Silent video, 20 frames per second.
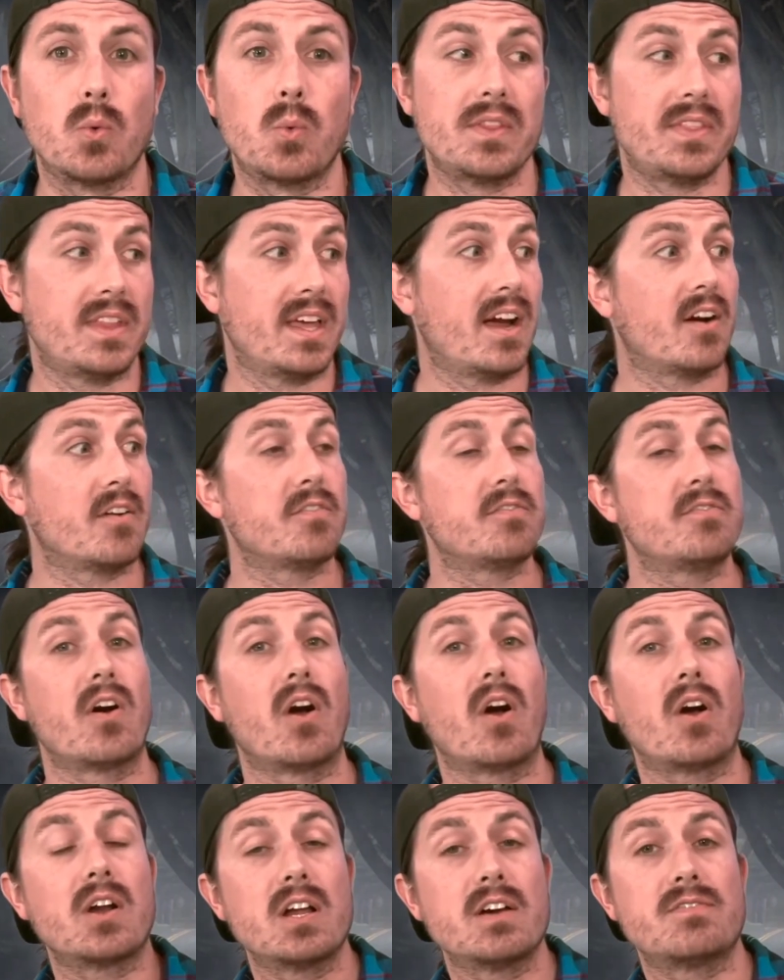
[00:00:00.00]
when they are
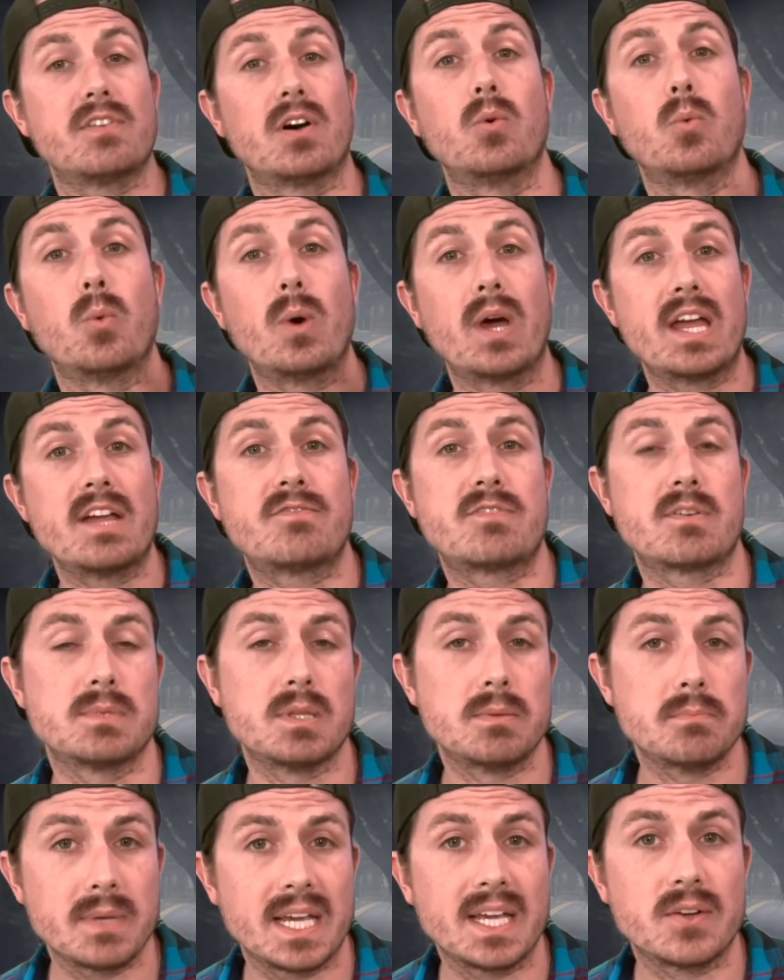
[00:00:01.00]
far enough away from the
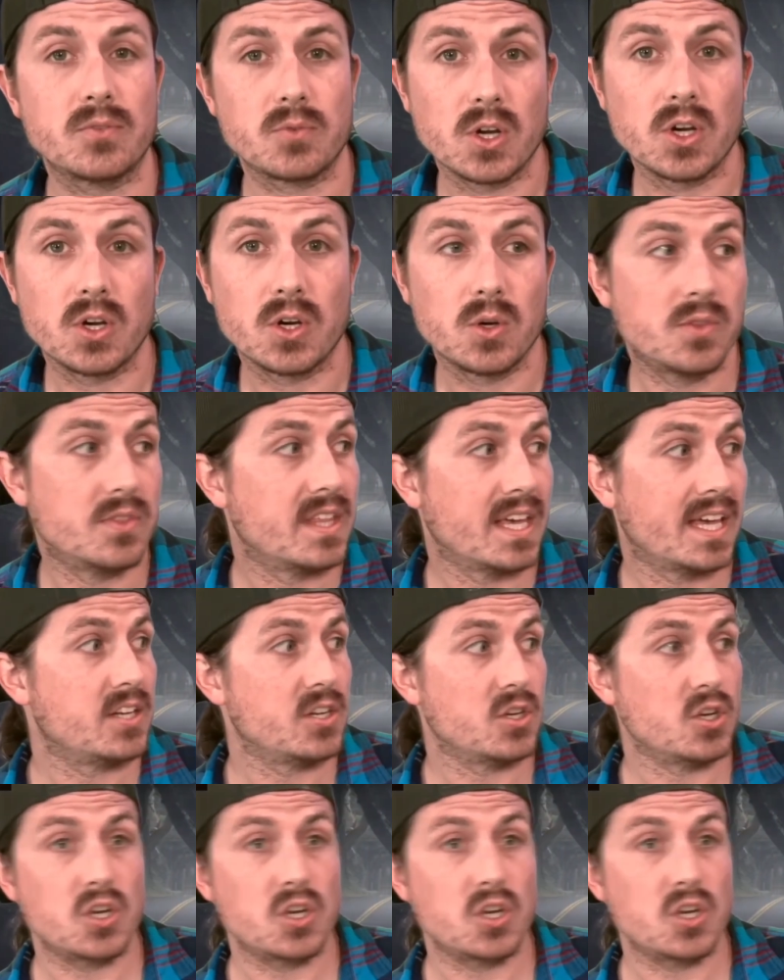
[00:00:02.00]
main road that